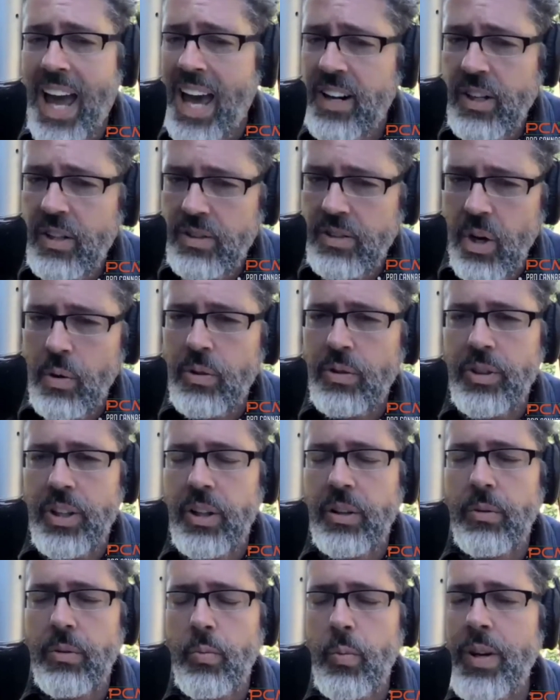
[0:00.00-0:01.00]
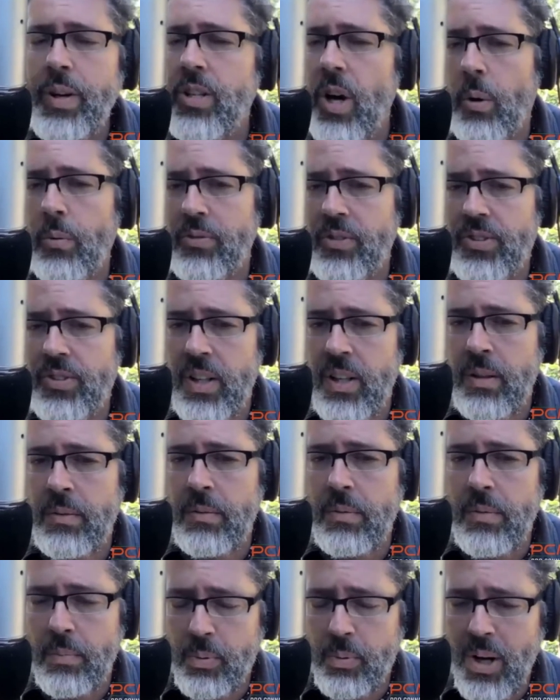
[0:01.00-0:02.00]
anecdotally, we don't
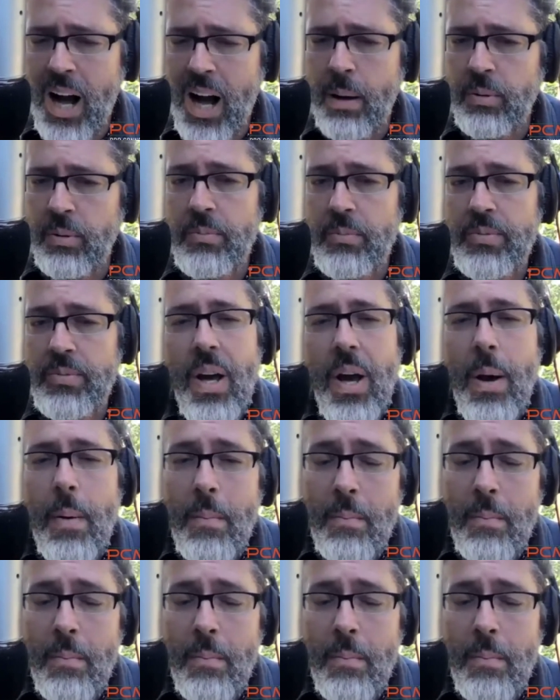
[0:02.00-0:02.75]
see problems.